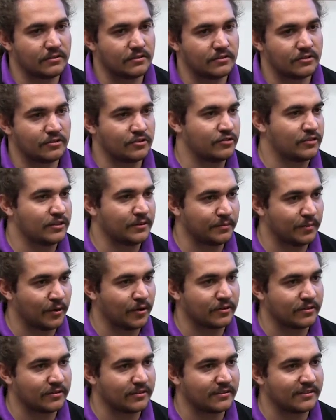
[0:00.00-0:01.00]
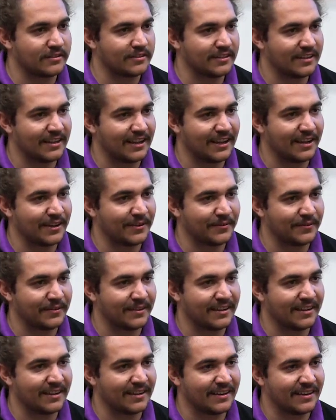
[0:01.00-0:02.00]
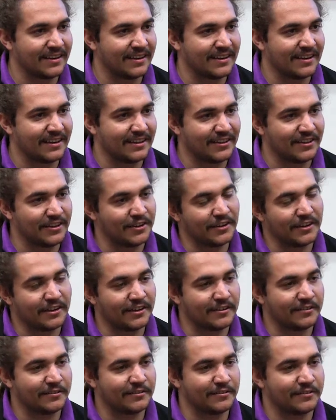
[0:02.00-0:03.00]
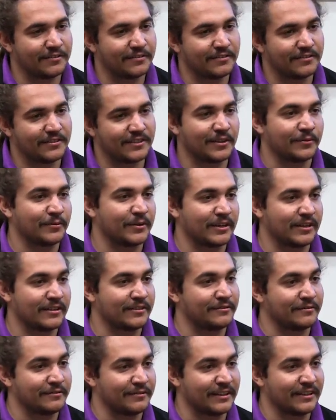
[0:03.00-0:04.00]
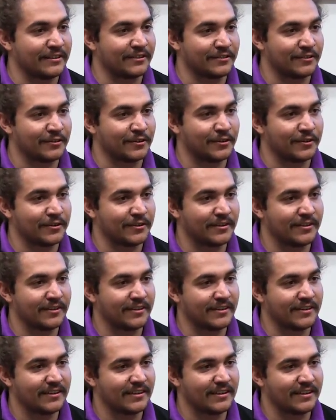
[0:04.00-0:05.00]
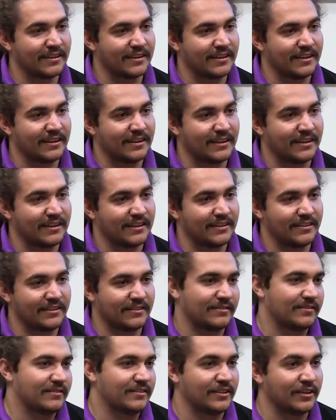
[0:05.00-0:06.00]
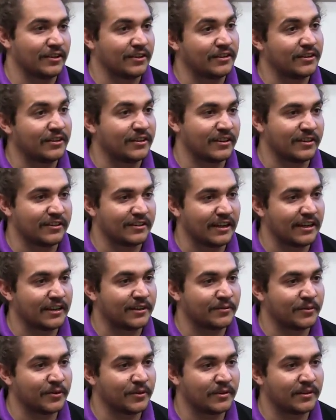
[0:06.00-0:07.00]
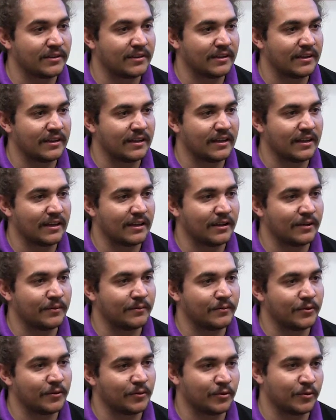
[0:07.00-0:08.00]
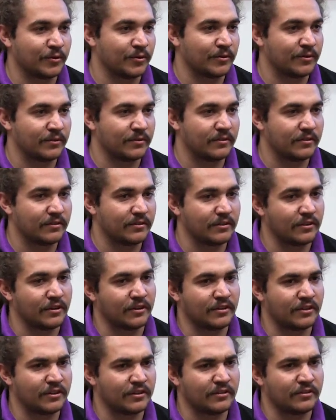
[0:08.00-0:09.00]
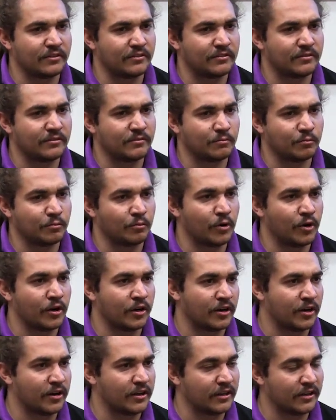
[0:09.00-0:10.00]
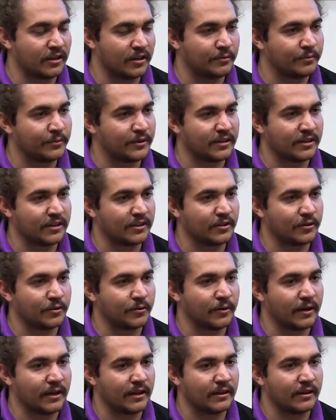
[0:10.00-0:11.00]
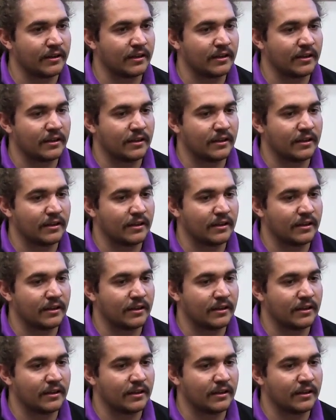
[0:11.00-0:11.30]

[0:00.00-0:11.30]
strict boxes that if someone doesn't fit through, you don't take them on, or you work only in a particular way.